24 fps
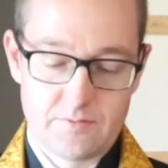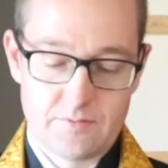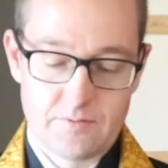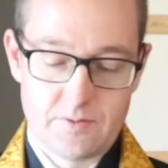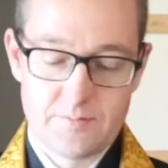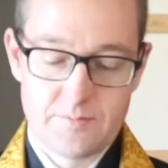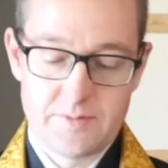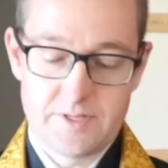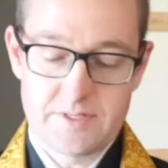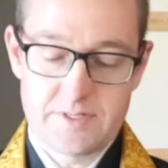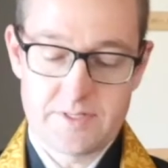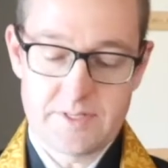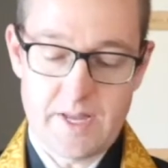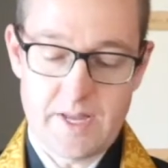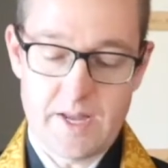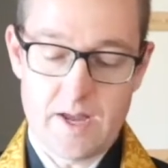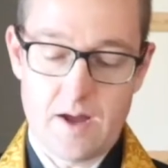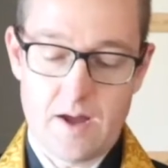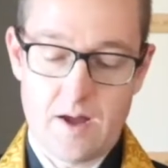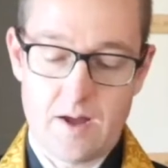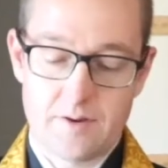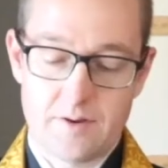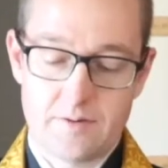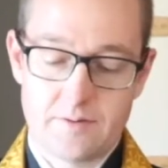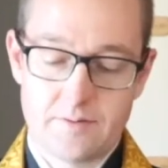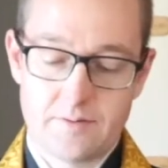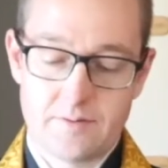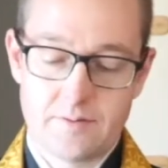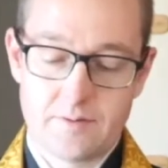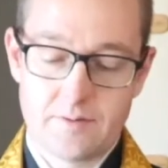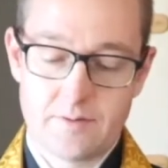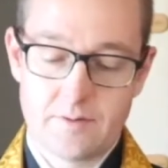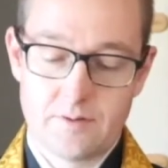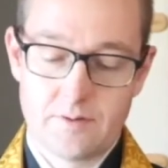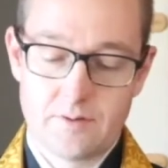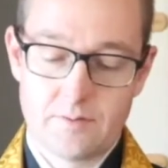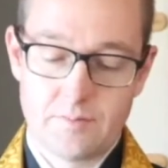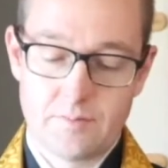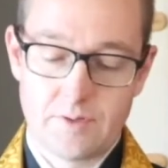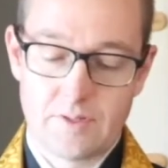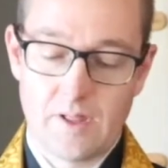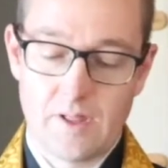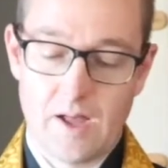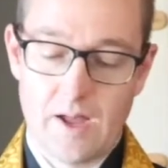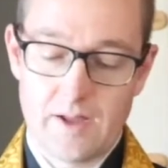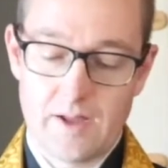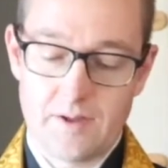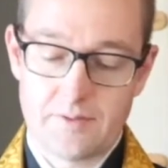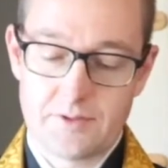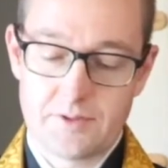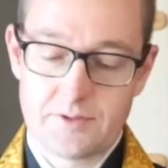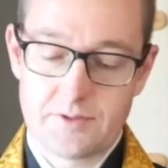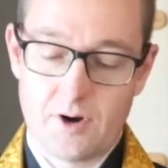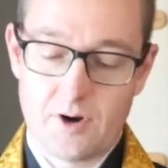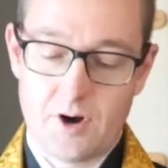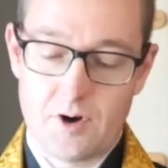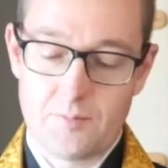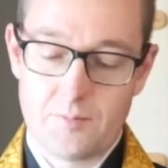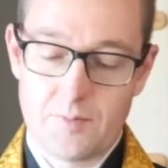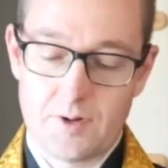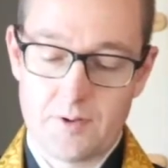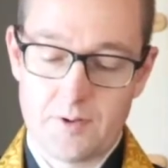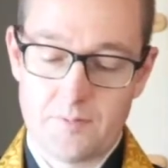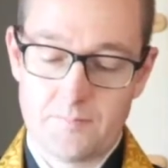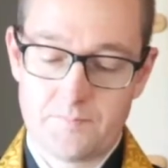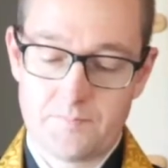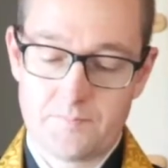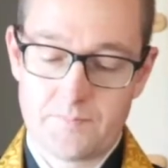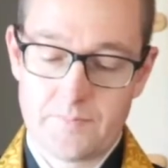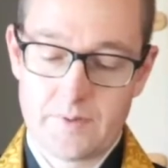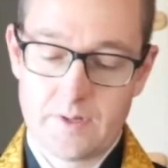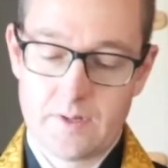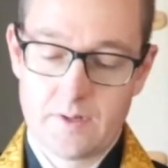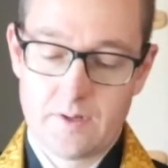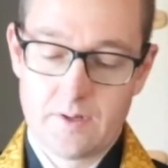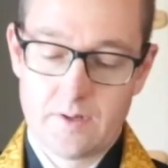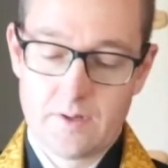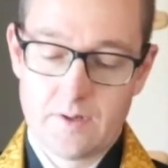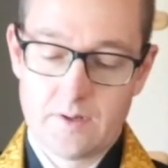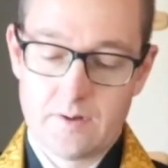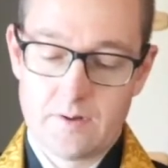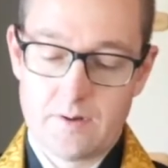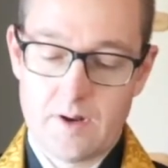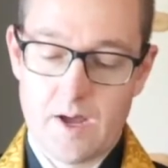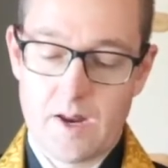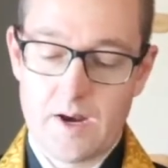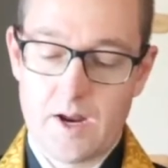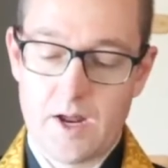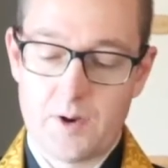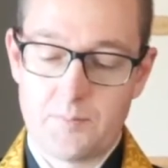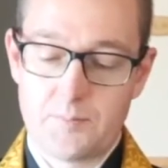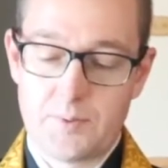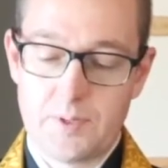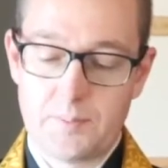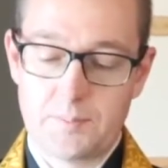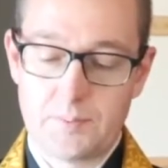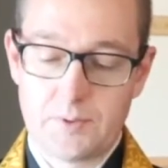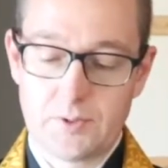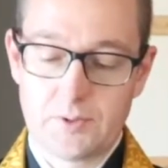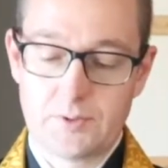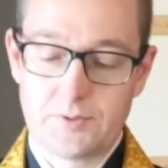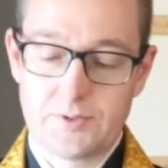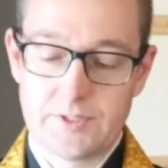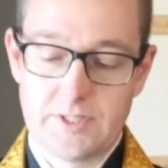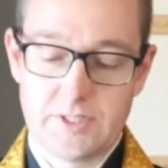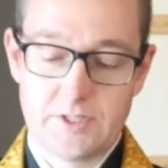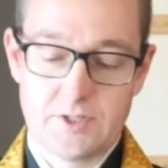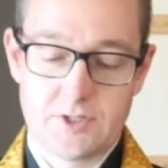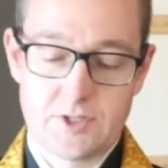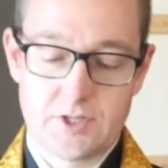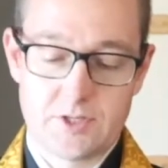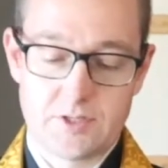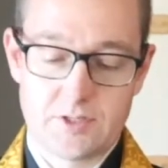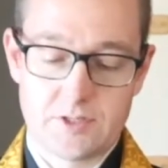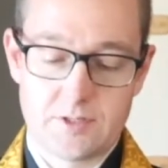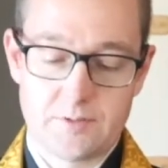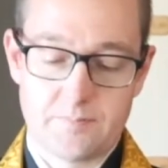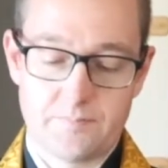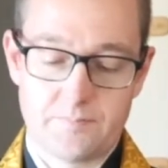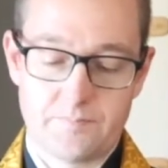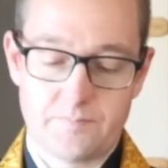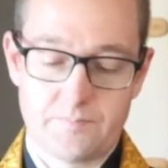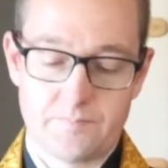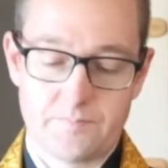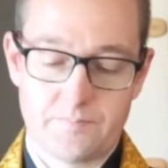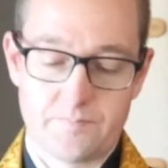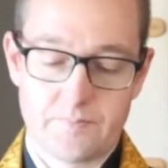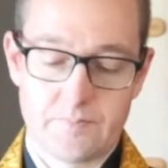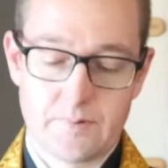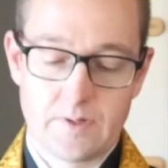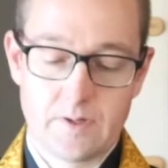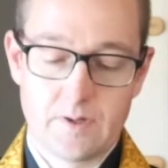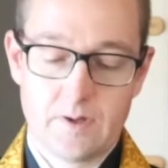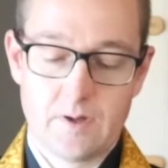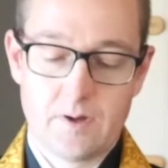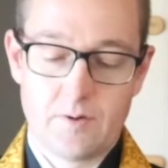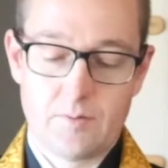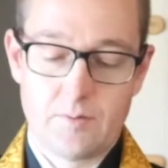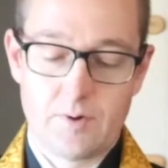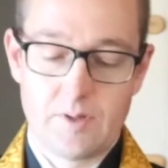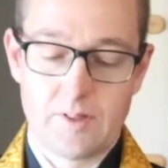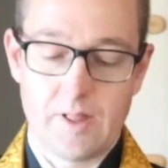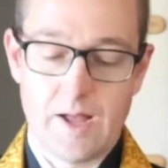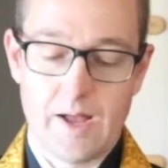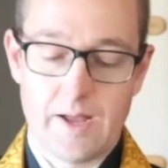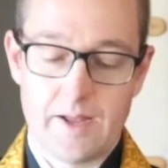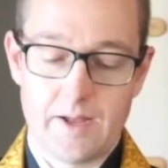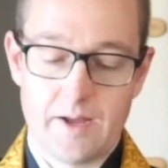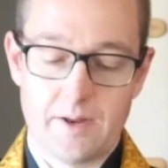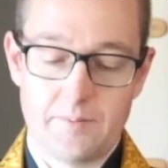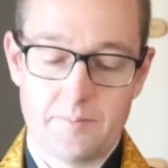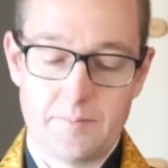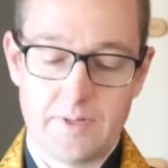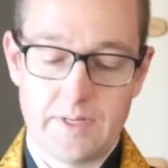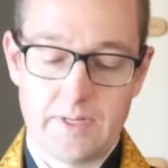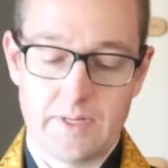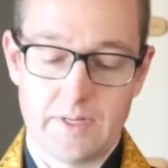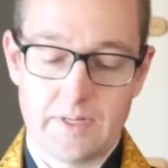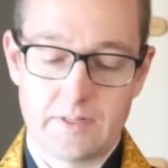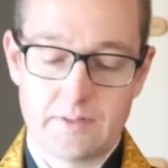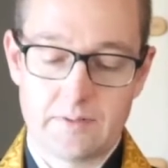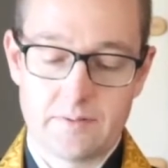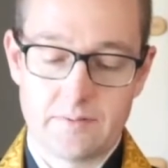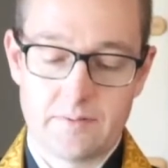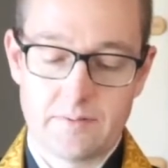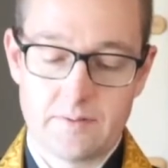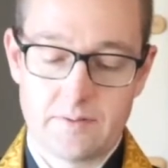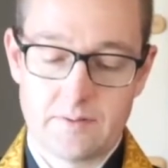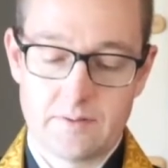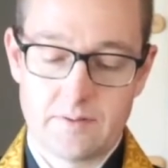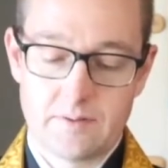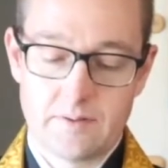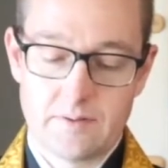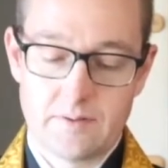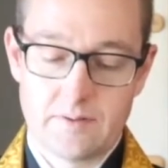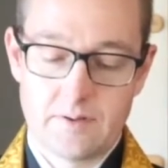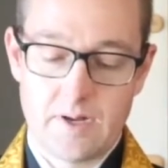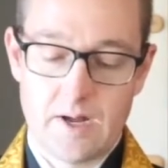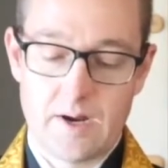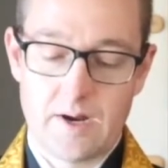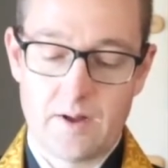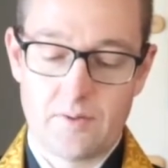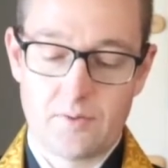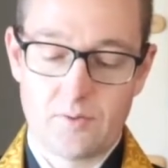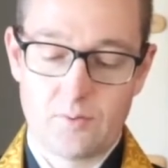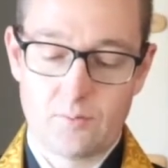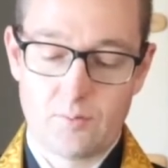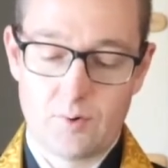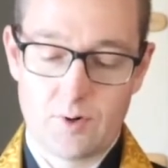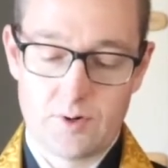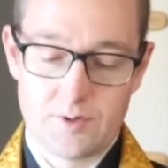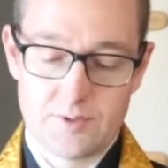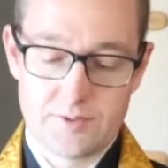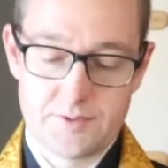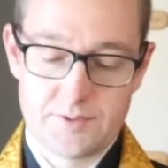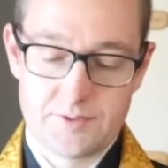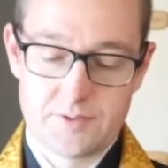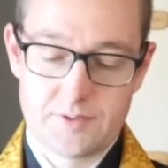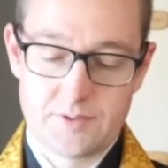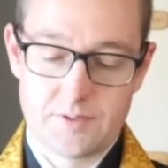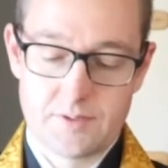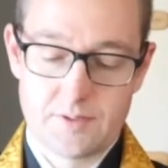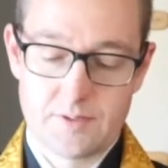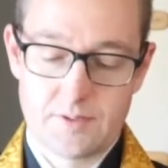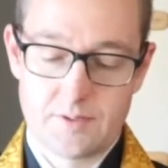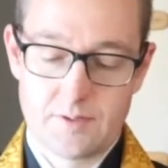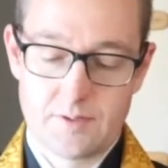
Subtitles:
"From this day on, rely on the Dharma, not on people who teach it. Rely on meaning, not on the words.